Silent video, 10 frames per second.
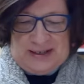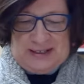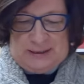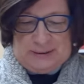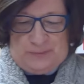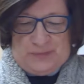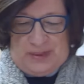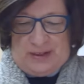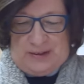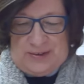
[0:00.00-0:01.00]

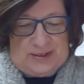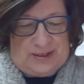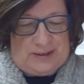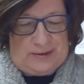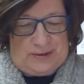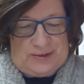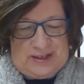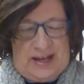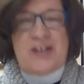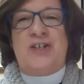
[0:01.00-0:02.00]
There's
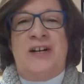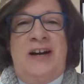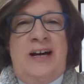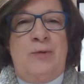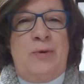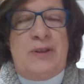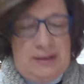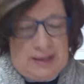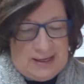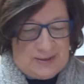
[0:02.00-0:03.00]
an action guide with
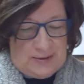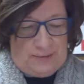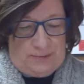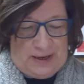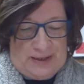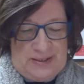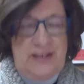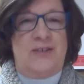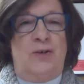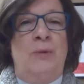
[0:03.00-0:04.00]
lots of
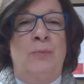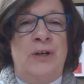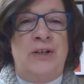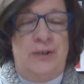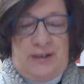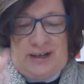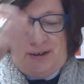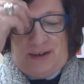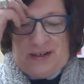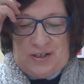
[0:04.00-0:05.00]
ideas you can bring to your
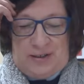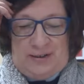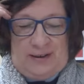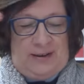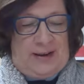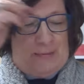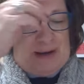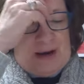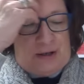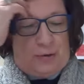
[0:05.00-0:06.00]
congregation about
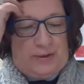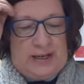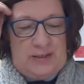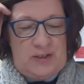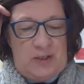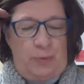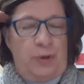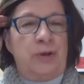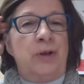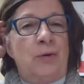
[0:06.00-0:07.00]
how to create and
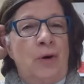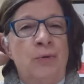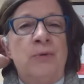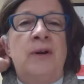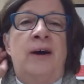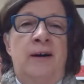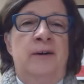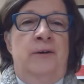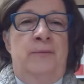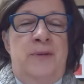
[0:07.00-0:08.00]
support your own
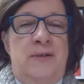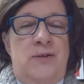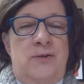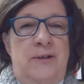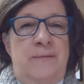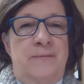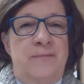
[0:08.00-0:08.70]
hunger ministry.